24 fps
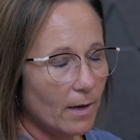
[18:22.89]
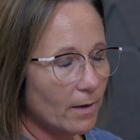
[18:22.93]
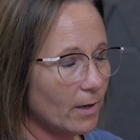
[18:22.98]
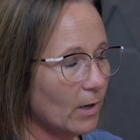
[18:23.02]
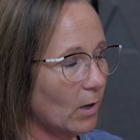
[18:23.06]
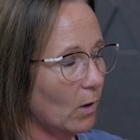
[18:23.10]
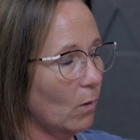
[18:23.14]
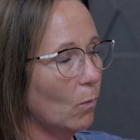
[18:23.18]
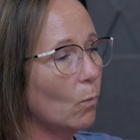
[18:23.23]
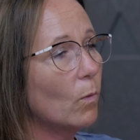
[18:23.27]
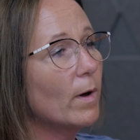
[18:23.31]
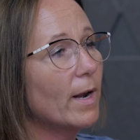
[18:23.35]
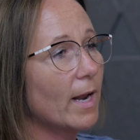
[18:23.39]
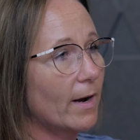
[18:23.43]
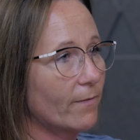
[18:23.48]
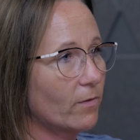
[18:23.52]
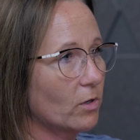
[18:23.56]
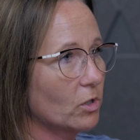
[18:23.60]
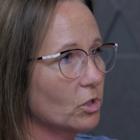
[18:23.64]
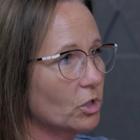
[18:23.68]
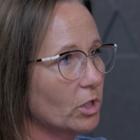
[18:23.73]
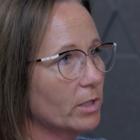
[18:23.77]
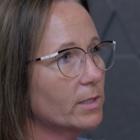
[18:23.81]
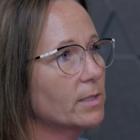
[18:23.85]

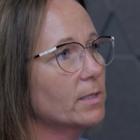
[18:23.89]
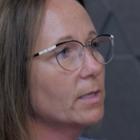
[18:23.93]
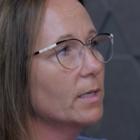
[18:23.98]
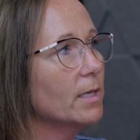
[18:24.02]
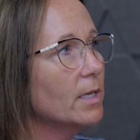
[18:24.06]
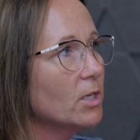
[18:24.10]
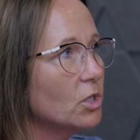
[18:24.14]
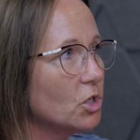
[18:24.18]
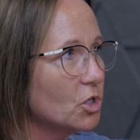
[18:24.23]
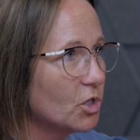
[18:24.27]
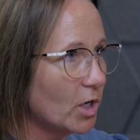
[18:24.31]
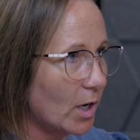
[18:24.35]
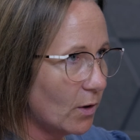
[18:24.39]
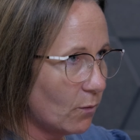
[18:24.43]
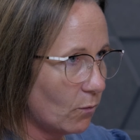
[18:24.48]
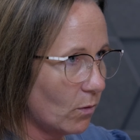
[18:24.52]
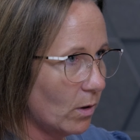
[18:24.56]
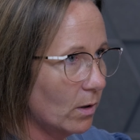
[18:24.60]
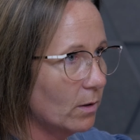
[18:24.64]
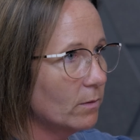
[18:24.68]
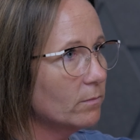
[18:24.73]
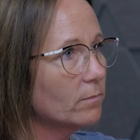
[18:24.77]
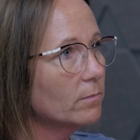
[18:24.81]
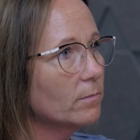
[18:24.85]
whatever, just in
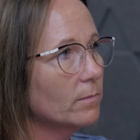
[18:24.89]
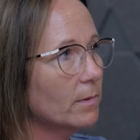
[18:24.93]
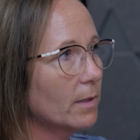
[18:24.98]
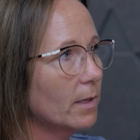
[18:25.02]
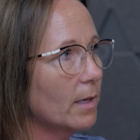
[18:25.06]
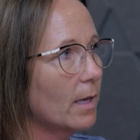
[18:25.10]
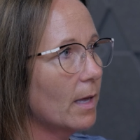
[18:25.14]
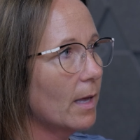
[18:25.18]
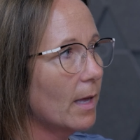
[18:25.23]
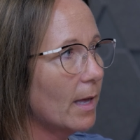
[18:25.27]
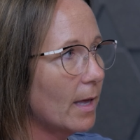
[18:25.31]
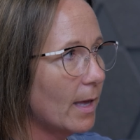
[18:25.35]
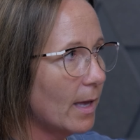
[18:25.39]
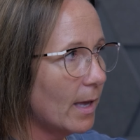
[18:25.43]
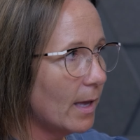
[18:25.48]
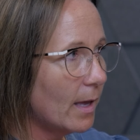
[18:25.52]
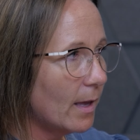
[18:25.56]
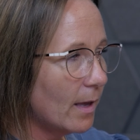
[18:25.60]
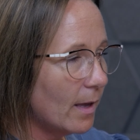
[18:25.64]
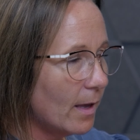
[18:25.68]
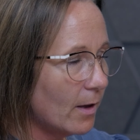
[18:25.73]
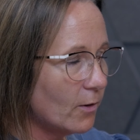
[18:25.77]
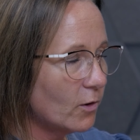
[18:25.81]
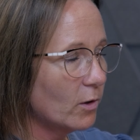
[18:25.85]
general,
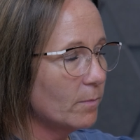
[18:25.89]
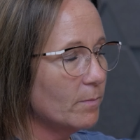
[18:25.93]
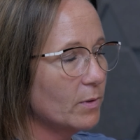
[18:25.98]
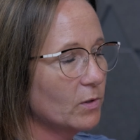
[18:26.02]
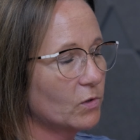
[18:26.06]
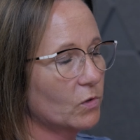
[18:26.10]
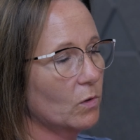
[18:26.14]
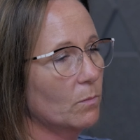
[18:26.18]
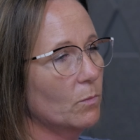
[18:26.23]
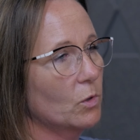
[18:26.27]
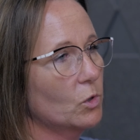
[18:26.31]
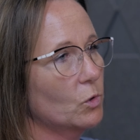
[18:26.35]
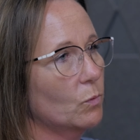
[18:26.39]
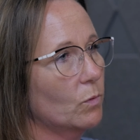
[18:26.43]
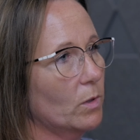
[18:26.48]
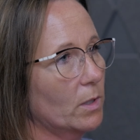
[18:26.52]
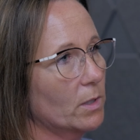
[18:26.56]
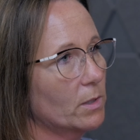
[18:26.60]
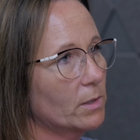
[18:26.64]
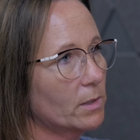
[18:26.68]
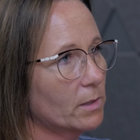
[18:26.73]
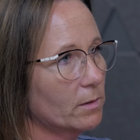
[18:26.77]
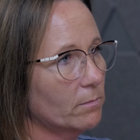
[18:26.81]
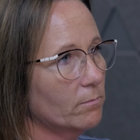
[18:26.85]
it could be so much
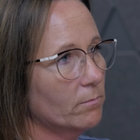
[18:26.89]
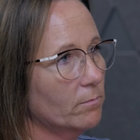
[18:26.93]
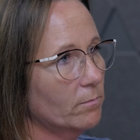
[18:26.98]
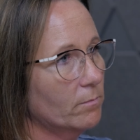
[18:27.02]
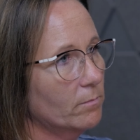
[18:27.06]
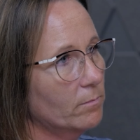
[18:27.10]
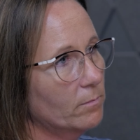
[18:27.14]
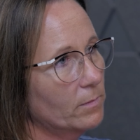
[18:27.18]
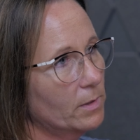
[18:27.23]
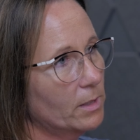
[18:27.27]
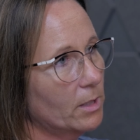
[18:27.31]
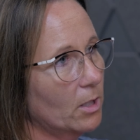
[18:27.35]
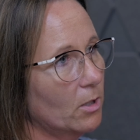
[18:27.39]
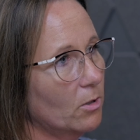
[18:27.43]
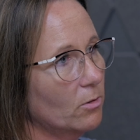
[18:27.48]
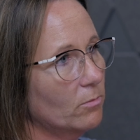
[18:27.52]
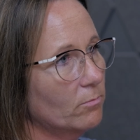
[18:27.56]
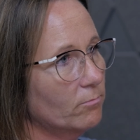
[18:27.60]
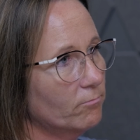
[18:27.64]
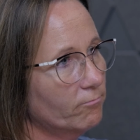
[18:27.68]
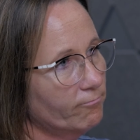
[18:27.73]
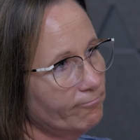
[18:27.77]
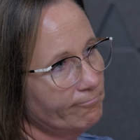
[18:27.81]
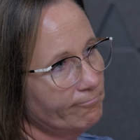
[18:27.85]
worse. So